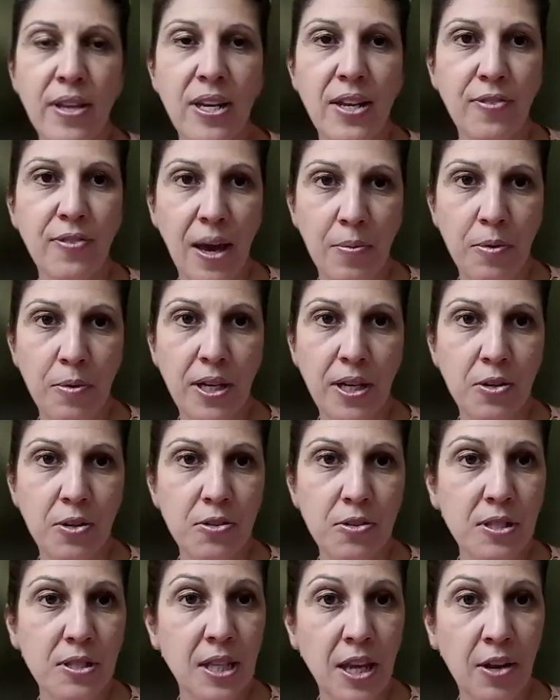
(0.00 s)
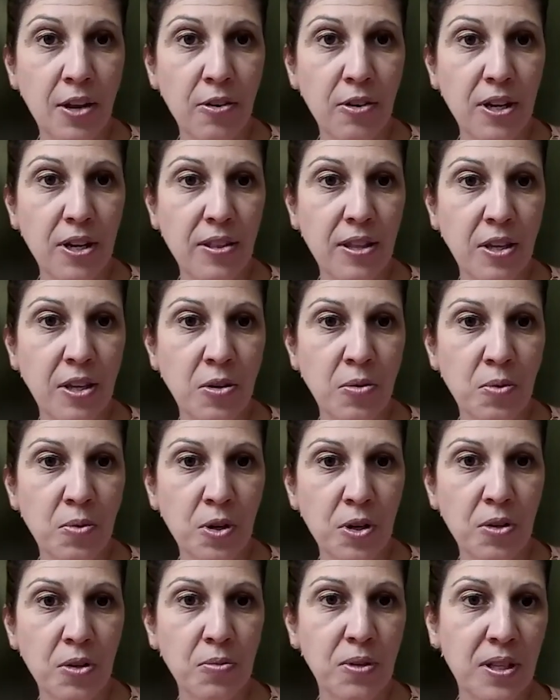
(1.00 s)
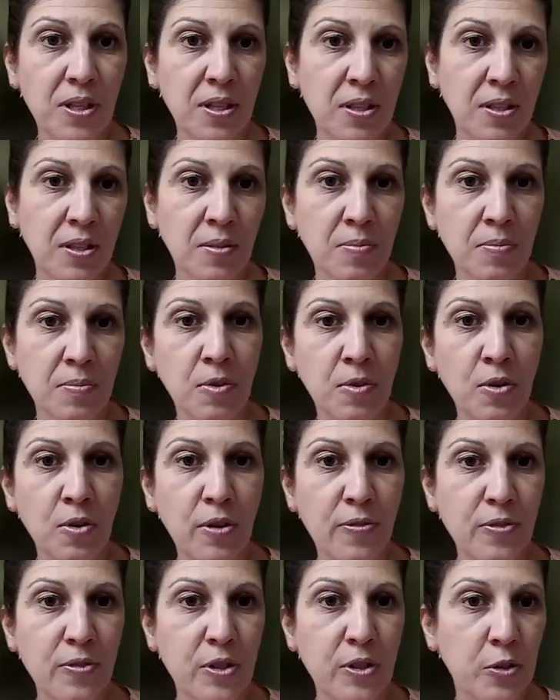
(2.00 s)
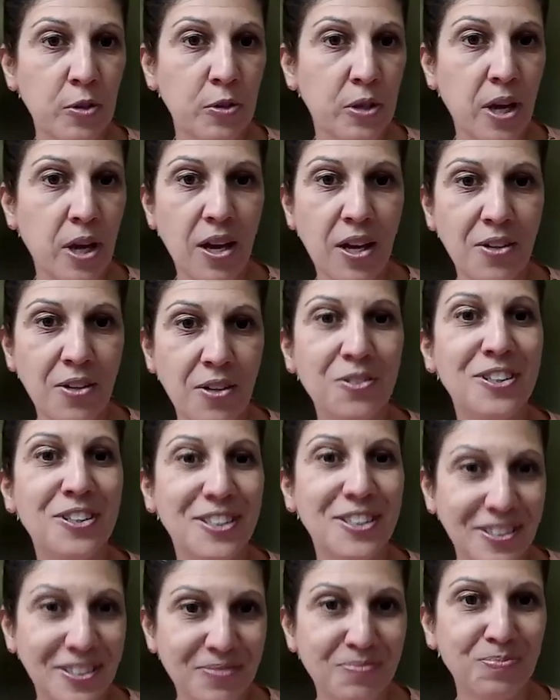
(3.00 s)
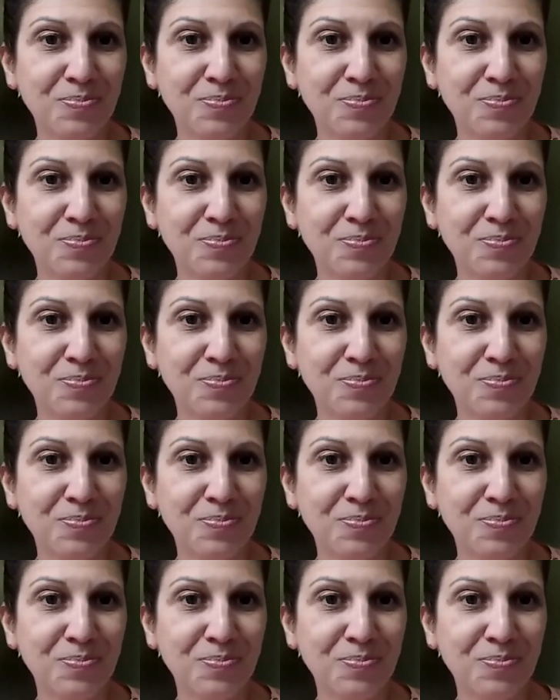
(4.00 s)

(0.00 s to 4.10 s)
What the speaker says: any fabricators in the area that you work with more often or not? Or